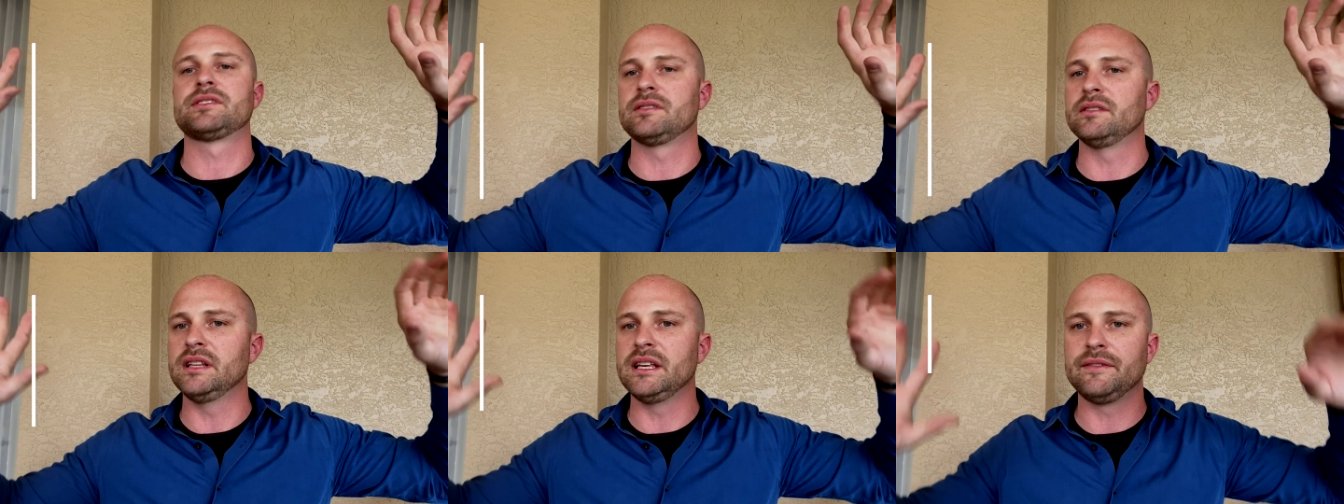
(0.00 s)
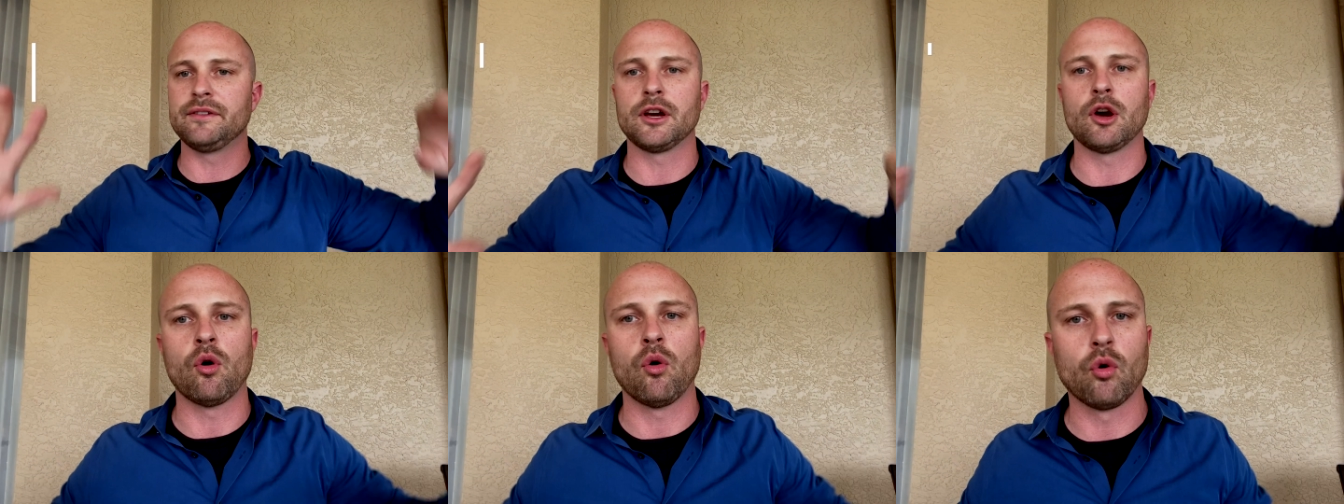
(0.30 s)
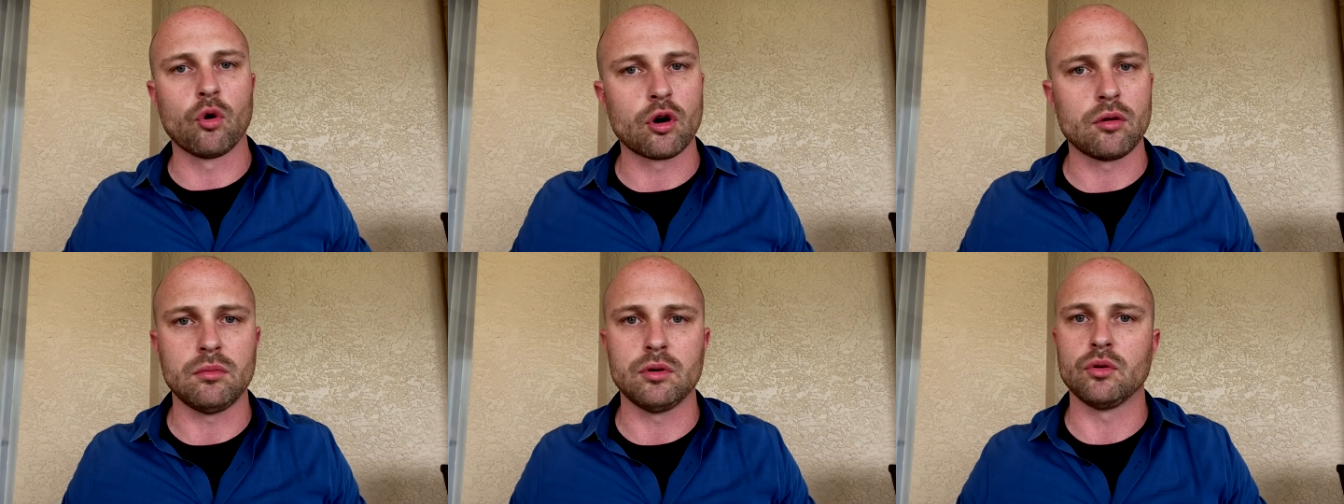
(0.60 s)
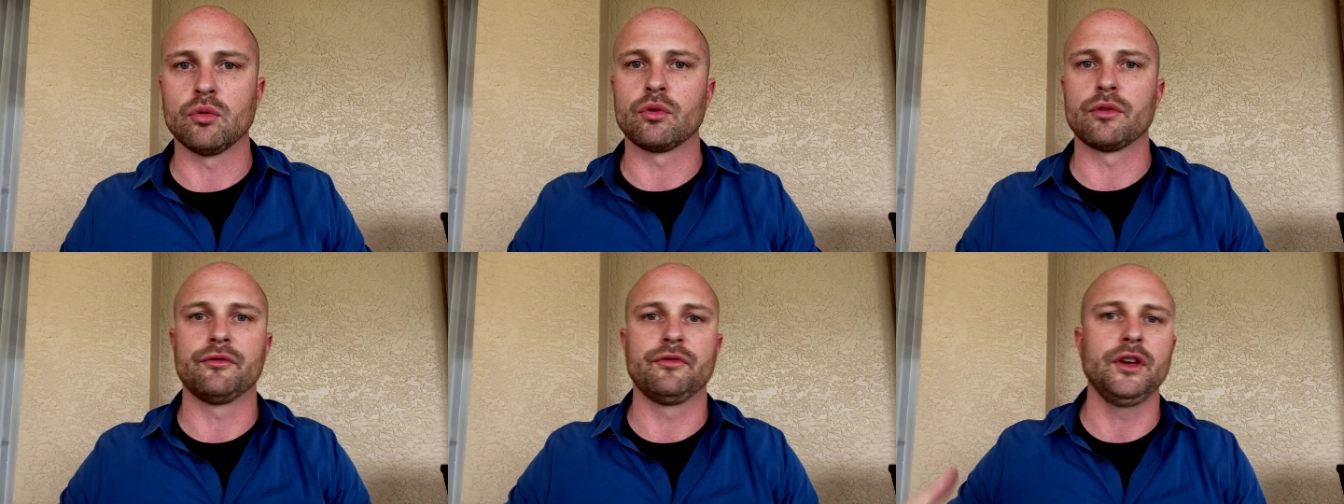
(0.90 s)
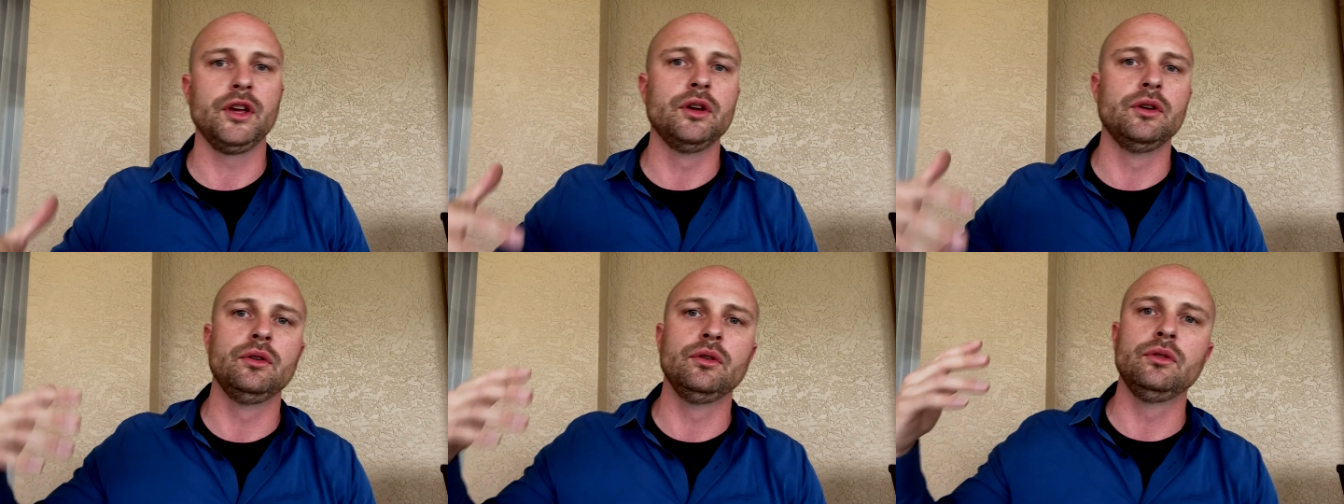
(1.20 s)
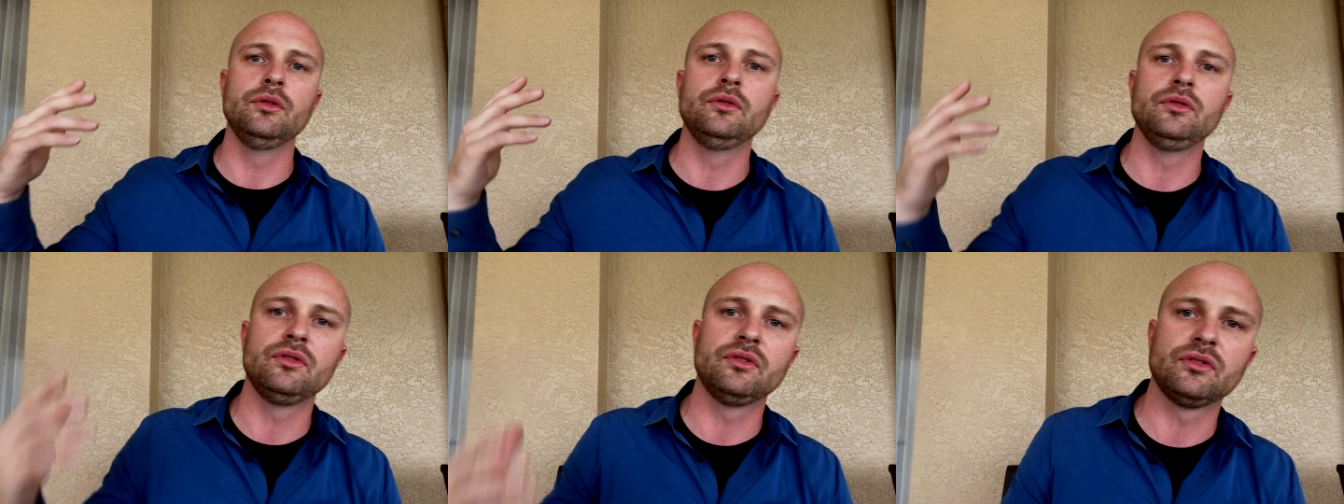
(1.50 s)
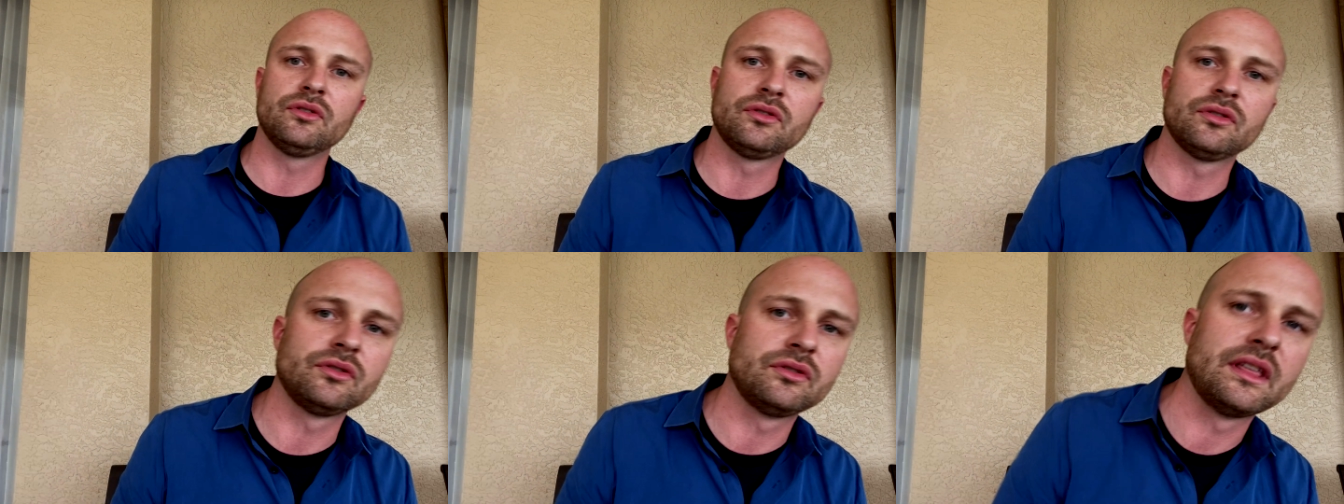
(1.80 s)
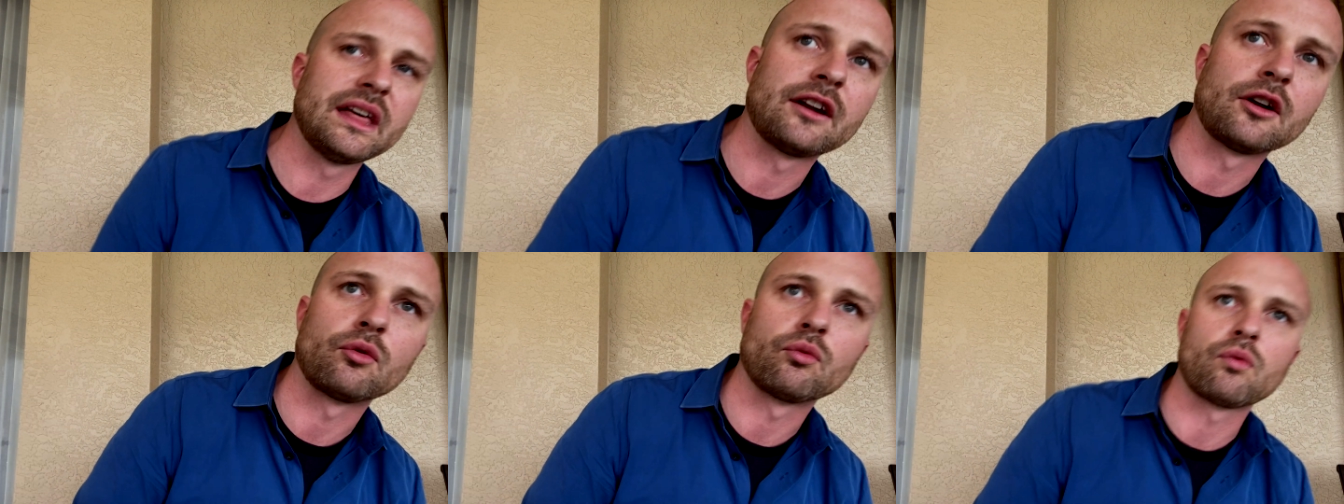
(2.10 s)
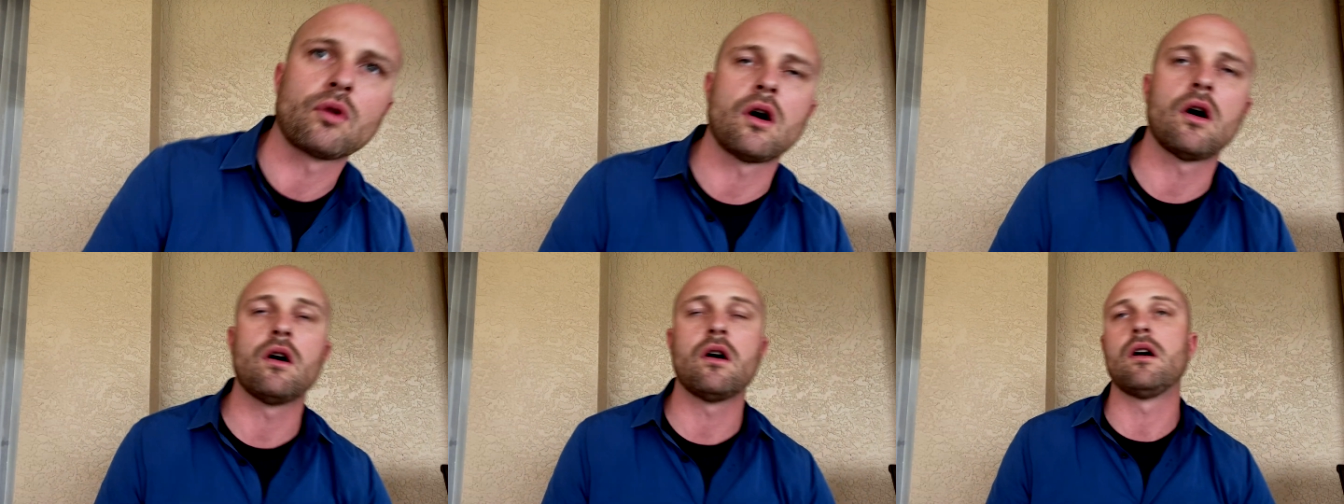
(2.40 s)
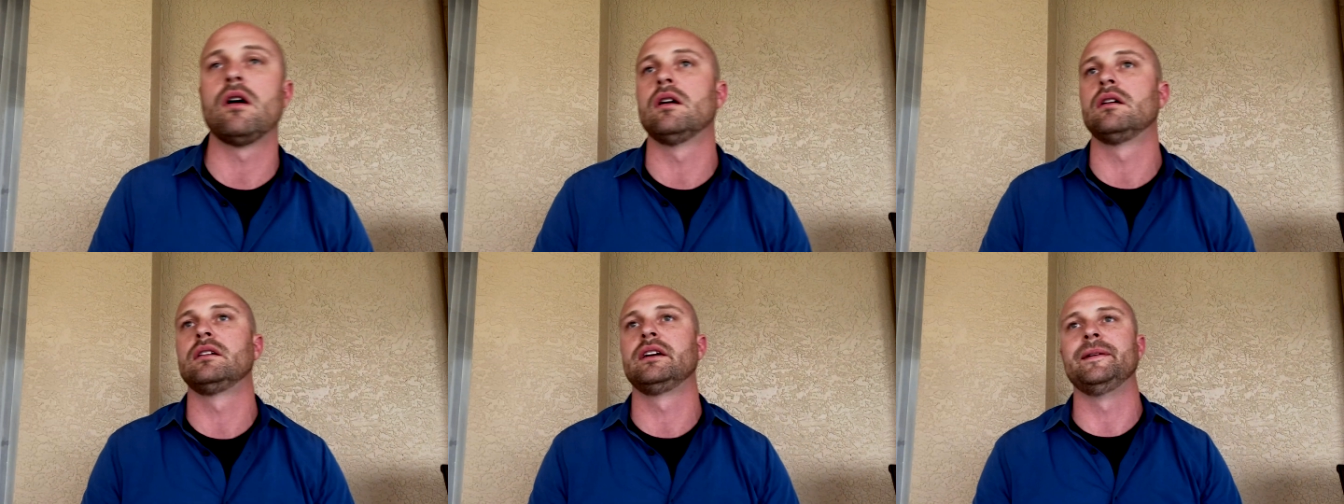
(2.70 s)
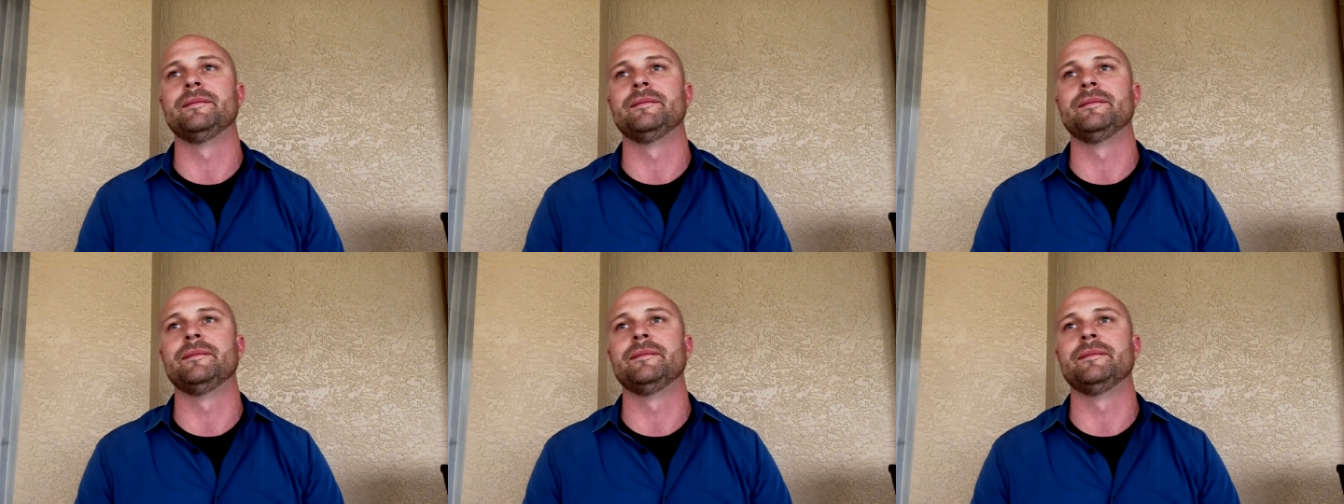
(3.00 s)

leaving horrible reviews that are wrong,